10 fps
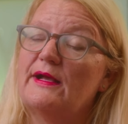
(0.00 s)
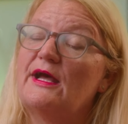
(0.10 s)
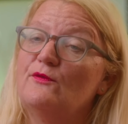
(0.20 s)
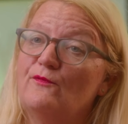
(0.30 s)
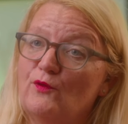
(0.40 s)

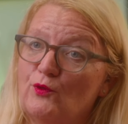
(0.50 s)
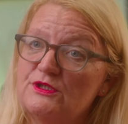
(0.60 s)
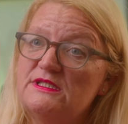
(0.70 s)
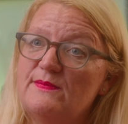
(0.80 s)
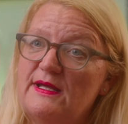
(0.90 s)
can afford
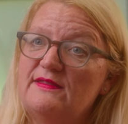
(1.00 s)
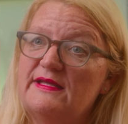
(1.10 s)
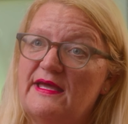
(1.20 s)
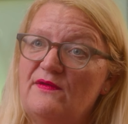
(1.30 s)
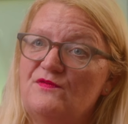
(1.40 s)
to make the
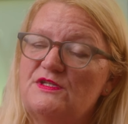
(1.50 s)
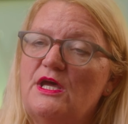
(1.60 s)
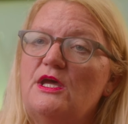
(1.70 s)
gift,